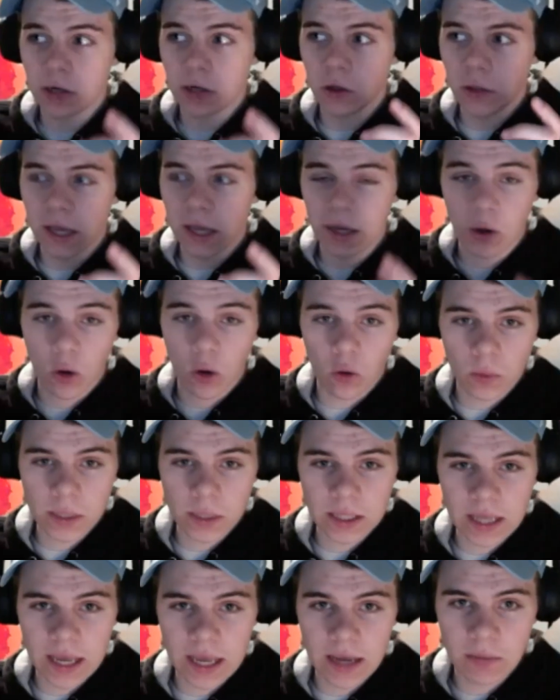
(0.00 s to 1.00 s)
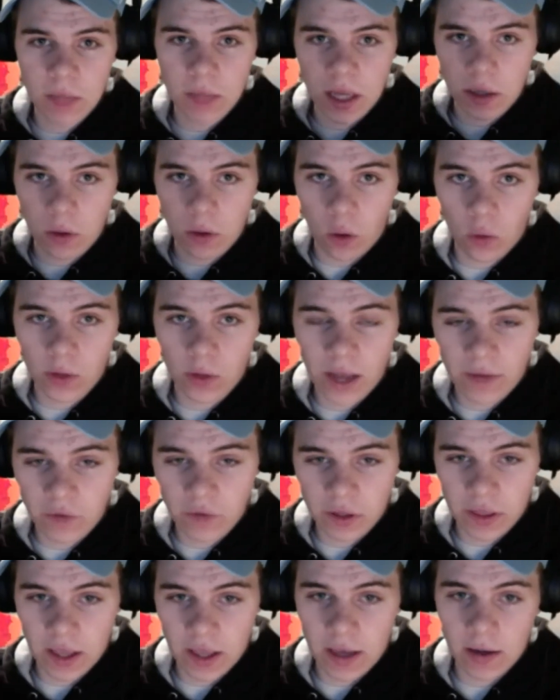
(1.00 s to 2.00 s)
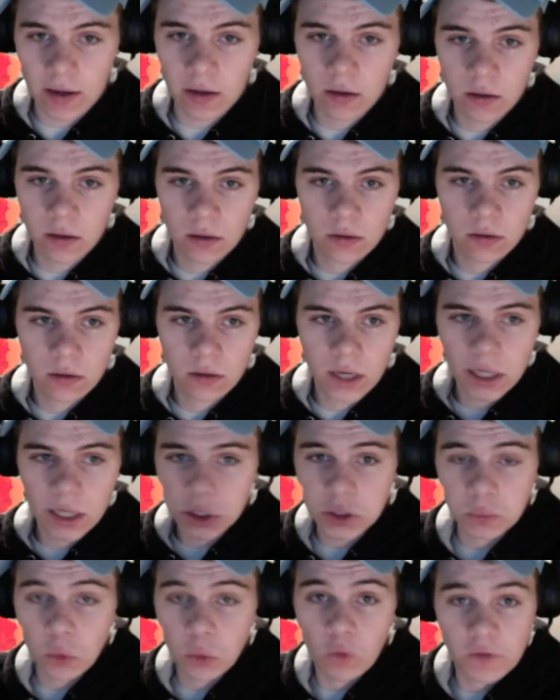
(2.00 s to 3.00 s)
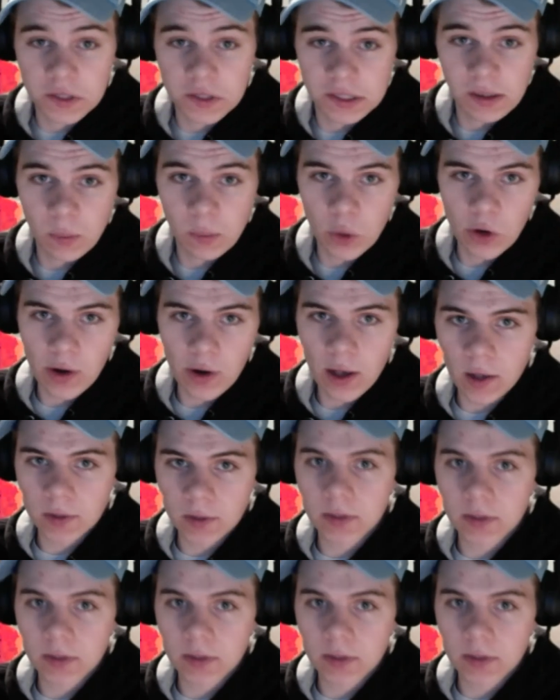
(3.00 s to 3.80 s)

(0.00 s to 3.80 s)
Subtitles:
they could own the name, they can own everything and just move it somewhere else.